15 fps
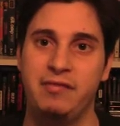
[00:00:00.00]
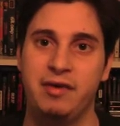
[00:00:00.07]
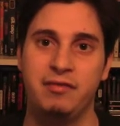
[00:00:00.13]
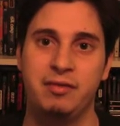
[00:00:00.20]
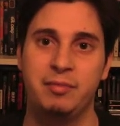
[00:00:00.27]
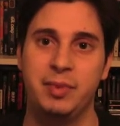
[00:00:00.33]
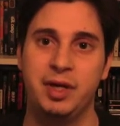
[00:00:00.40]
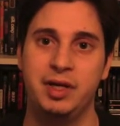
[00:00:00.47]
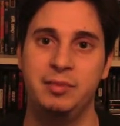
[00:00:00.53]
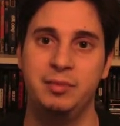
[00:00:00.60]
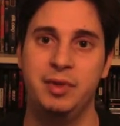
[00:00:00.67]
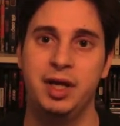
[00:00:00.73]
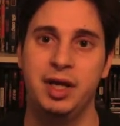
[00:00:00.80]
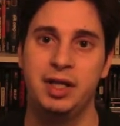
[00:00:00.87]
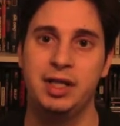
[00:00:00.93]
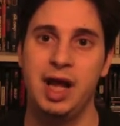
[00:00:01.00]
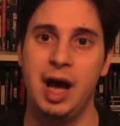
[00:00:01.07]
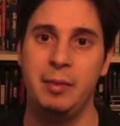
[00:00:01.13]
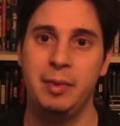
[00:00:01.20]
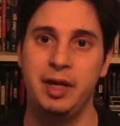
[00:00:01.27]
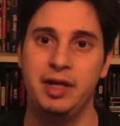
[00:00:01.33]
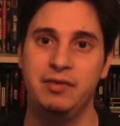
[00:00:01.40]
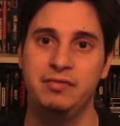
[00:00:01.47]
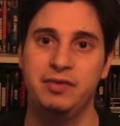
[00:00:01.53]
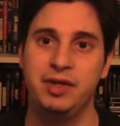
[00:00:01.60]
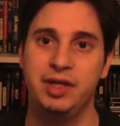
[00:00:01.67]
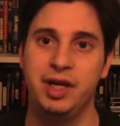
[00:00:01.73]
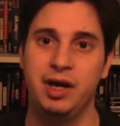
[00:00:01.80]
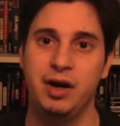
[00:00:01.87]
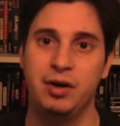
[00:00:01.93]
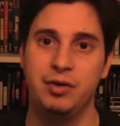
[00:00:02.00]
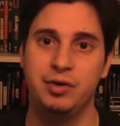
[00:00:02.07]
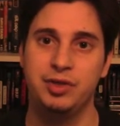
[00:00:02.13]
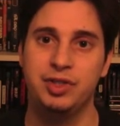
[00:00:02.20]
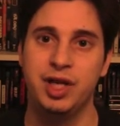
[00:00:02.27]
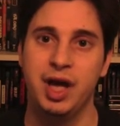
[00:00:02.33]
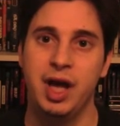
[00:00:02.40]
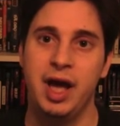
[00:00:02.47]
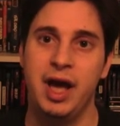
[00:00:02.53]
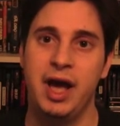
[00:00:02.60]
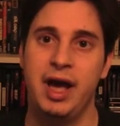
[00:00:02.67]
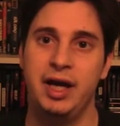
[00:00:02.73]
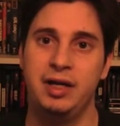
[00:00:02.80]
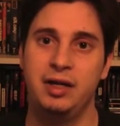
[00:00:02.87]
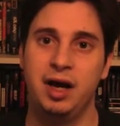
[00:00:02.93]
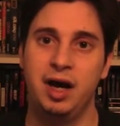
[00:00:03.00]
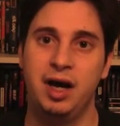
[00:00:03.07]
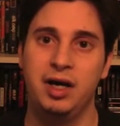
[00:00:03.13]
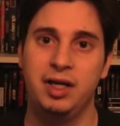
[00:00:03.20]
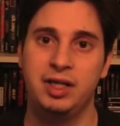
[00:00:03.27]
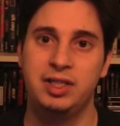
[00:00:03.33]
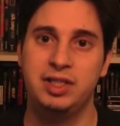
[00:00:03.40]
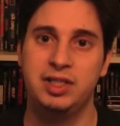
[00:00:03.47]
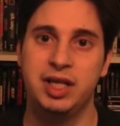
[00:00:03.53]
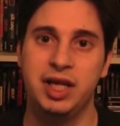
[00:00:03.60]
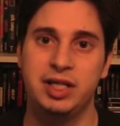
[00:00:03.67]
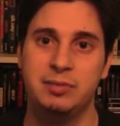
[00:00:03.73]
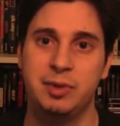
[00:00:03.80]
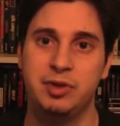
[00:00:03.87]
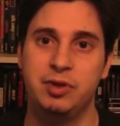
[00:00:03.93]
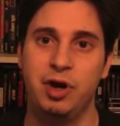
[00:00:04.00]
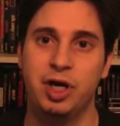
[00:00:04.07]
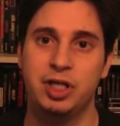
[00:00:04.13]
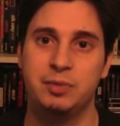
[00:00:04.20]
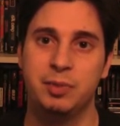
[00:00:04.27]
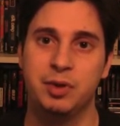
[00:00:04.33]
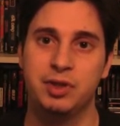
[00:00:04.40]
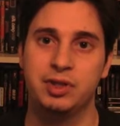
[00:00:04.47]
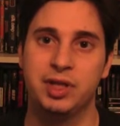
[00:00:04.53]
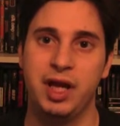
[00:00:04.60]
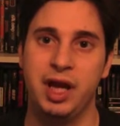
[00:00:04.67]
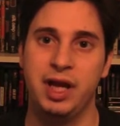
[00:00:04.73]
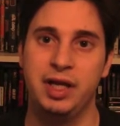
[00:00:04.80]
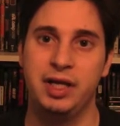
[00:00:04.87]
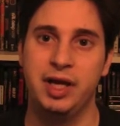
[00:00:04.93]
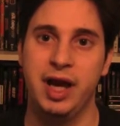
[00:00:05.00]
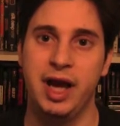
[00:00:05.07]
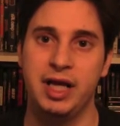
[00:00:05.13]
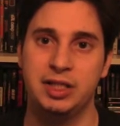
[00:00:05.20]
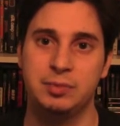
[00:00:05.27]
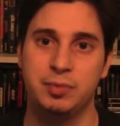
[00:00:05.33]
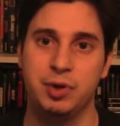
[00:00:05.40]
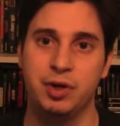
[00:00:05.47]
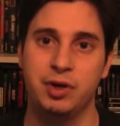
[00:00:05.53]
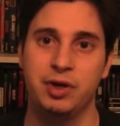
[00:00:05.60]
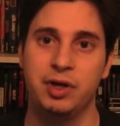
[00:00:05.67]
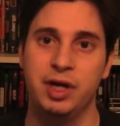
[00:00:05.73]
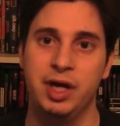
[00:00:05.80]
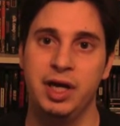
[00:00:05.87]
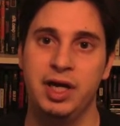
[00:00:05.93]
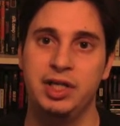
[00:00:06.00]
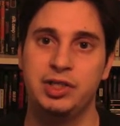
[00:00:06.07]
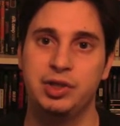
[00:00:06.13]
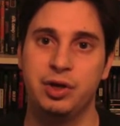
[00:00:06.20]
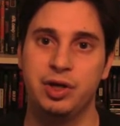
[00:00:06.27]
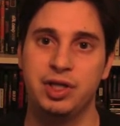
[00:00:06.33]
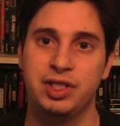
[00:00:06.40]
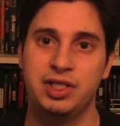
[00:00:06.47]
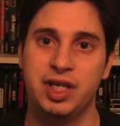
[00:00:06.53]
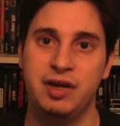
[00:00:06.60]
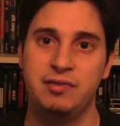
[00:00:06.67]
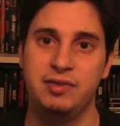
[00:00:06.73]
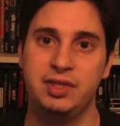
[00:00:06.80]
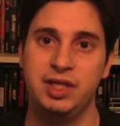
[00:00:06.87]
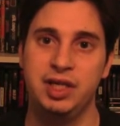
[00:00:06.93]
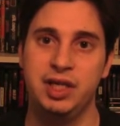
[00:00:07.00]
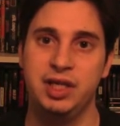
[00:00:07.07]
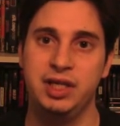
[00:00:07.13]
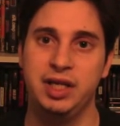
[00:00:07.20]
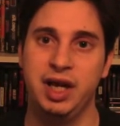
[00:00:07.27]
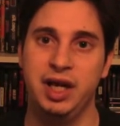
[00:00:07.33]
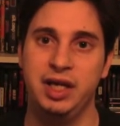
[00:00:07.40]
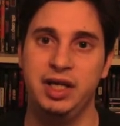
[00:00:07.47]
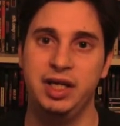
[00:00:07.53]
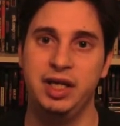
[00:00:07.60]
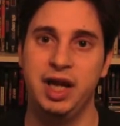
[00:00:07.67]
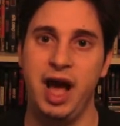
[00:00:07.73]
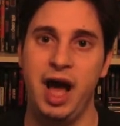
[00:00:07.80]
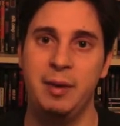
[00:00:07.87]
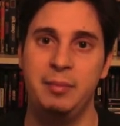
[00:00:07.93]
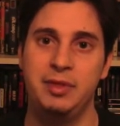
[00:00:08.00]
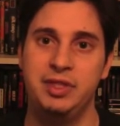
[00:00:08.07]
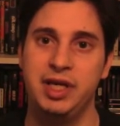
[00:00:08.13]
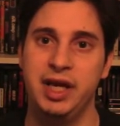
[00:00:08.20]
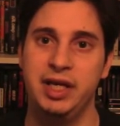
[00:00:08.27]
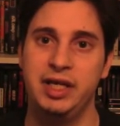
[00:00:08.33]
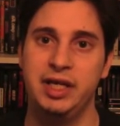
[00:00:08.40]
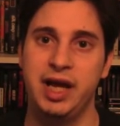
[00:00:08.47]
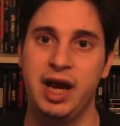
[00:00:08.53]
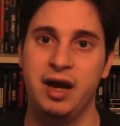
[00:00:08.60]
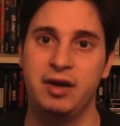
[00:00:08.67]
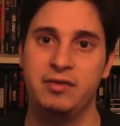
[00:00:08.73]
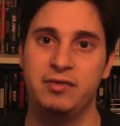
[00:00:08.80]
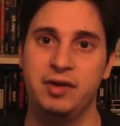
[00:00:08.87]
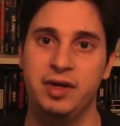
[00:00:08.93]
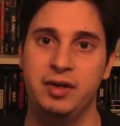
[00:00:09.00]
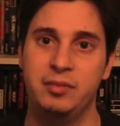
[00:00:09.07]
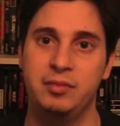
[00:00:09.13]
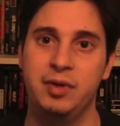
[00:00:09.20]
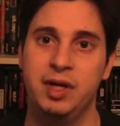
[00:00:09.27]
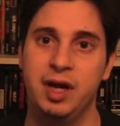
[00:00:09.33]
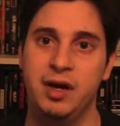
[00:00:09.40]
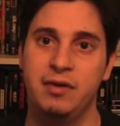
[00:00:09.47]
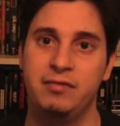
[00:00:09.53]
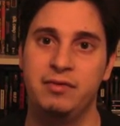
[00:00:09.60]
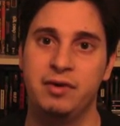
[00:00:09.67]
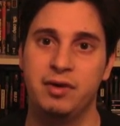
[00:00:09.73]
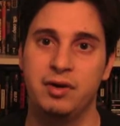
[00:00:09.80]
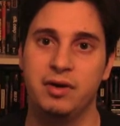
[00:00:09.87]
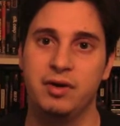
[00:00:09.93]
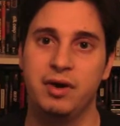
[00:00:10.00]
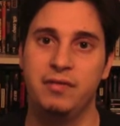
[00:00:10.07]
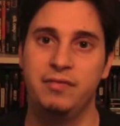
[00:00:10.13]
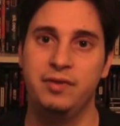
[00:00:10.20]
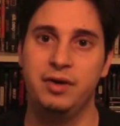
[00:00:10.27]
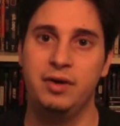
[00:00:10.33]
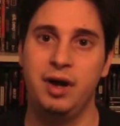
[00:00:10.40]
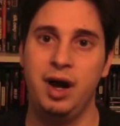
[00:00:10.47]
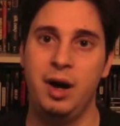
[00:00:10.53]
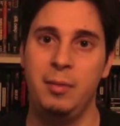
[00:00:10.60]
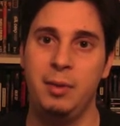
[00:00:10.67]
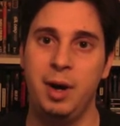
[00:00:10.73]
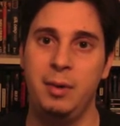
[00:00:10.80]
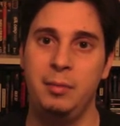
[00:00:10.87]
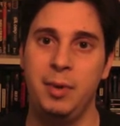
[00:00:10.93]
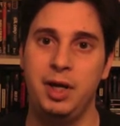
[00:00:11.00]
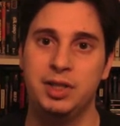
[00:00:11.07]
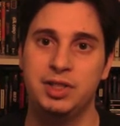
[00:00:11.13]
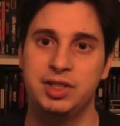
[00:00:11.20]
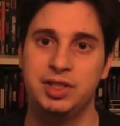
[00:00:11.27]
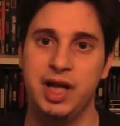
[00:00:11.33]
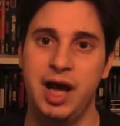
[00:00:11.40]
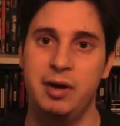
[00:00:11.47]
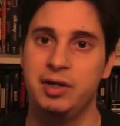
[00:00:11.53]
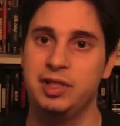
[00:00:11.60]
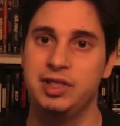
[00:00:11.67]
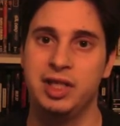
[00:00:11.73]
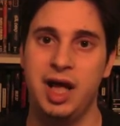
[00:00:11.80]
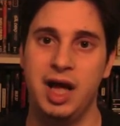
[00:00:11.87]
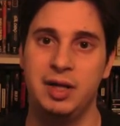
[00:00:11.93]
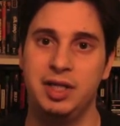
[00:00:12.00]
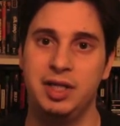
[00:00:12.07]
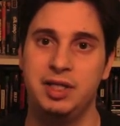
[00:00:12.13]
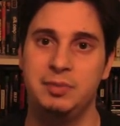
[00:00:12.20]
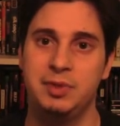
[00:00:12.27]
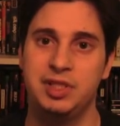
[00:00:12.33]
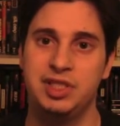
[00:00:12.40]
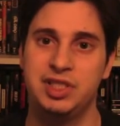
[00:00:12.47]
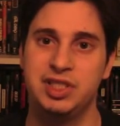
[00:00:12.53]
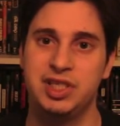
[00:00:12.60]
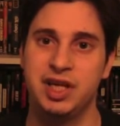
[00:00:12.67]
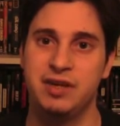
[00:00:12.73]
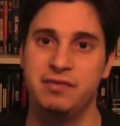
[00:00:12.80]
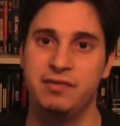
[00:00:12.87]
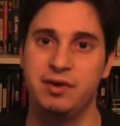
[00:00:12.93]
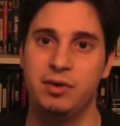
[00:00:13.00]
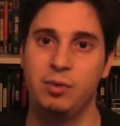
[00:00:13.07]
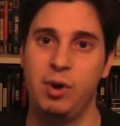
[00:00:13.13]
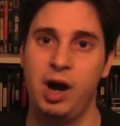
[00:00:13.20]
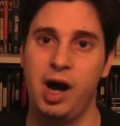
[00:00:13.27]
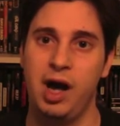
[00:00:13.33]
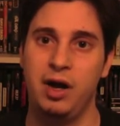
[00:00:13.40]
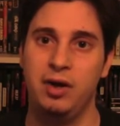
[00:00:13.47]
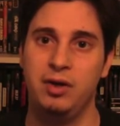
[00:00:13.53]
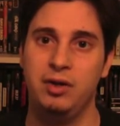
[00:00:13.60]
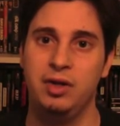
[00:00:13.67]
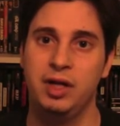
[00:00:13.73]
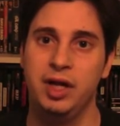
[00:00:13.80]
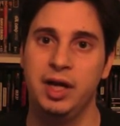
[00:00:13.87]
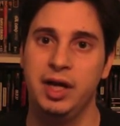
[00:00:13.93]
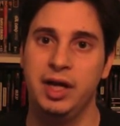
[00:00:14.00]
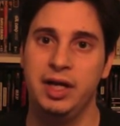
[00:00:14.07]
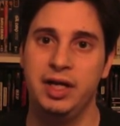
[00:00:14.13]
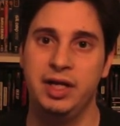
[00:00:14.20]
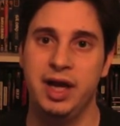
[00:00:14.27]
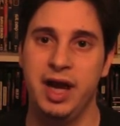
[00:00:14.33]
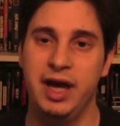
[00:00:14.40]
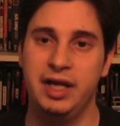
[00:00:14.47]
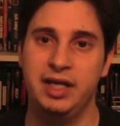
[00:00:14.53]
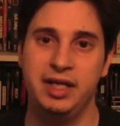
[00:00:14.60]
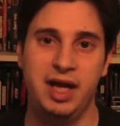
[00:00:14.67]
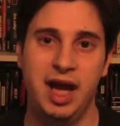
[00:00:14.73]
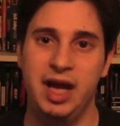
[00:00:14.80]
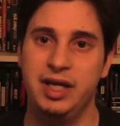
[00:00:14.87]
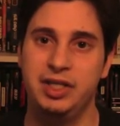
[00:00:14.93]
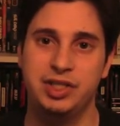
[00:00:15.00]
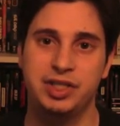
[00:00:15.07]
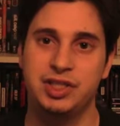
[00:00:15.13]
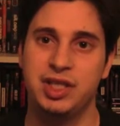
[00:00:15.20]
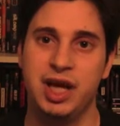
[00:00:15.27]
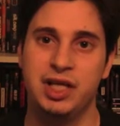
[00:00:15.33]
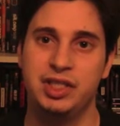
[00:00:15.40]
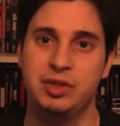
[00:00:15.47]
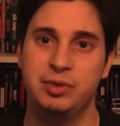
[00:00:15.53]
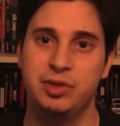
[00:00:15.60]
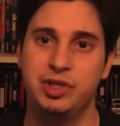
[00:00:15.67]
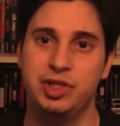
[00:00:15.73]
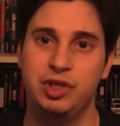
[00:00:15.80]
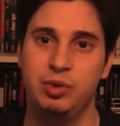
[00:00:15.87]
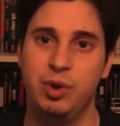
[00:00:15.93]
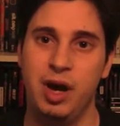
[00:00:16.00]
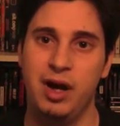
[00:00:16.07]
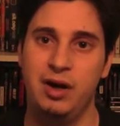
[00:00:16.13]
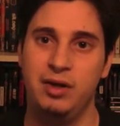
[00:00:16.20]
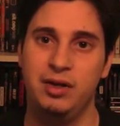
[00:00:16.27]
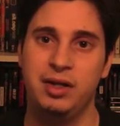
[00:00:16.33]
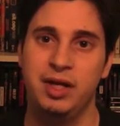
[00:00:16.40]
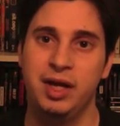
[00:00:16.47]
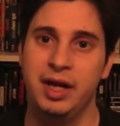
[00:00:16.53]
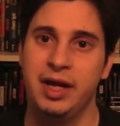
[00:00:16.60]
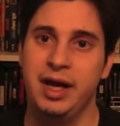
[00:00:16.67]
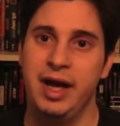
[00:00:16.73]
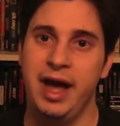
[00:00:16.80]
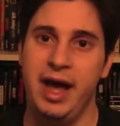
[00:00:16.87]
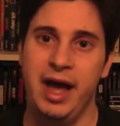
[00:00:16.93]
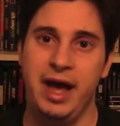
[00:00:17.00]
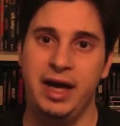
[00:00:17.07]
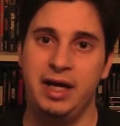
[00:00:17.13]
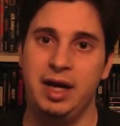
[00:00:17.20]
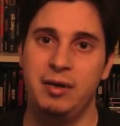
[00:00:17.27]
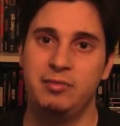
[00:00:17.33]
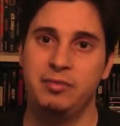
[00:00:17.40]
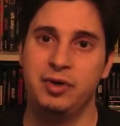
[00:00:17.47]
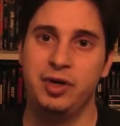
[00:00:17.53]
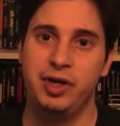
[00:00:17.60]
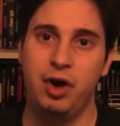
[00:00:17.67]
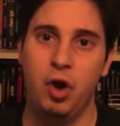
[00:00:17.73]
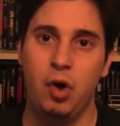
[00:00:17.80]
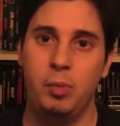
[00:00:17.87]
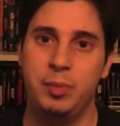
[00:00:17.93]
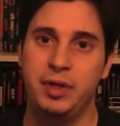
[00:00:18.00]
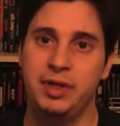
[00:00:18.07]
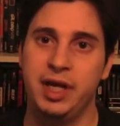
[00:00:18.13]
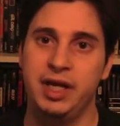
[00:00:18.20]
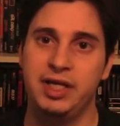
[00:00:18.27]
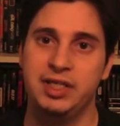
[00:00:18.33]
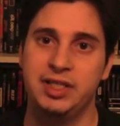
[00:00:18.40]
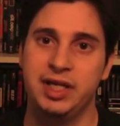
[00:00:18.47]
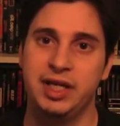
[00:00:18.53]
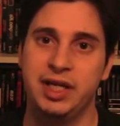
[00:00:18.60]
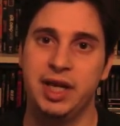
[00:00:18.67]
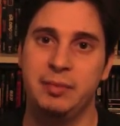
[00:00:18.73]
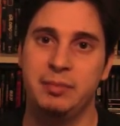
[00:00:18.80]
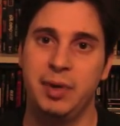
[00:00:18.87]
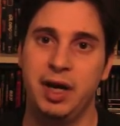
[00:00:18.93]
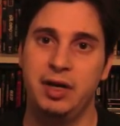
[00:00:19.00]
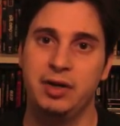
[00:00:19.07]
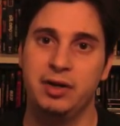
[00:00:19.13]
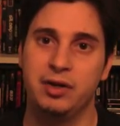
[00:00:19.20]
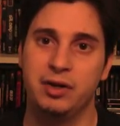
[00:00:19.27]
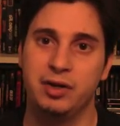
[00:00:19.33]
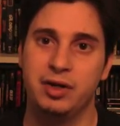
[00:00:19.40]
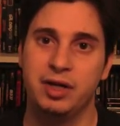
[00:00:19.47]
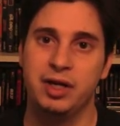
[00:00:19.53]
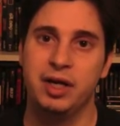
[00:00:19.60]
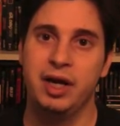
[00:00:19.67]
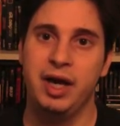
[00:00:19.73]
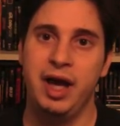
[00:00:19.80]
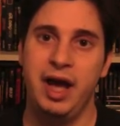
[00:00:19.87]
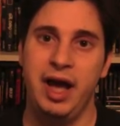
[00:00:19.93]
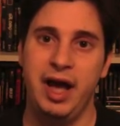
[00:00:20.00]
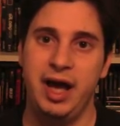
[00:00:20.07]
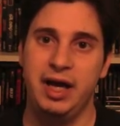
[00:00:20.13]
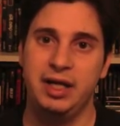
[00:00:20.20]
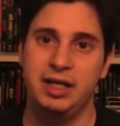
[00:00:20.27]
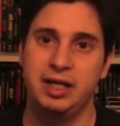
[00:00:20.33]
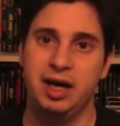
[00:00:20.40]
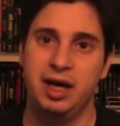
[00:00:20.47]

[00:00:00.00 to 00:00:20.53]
ever been not making videos. And today's my dog's birthday, Casper. He's turning 17, and I've been taking care of him for a months now. He's been sick for a while, and he's just not doing too well. And I'm really hoping that he's going to get better, and